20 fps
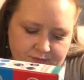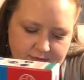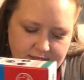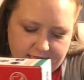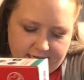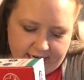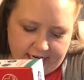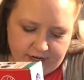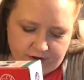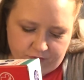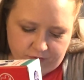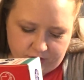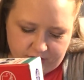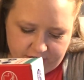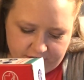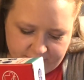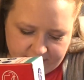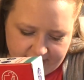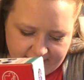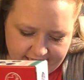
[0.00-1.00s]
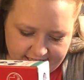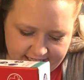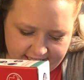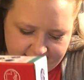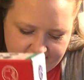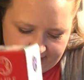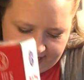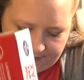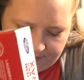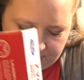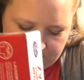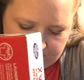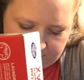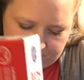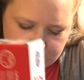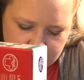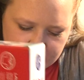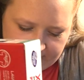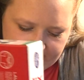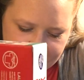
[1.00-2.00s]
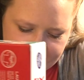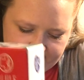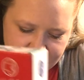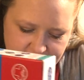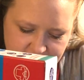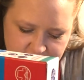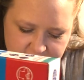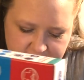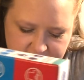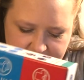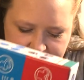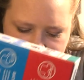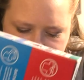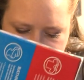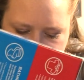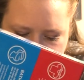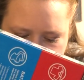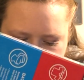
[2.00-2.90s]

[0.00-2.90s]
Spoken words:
and I didn't want to do that this time, so I'm trying to do this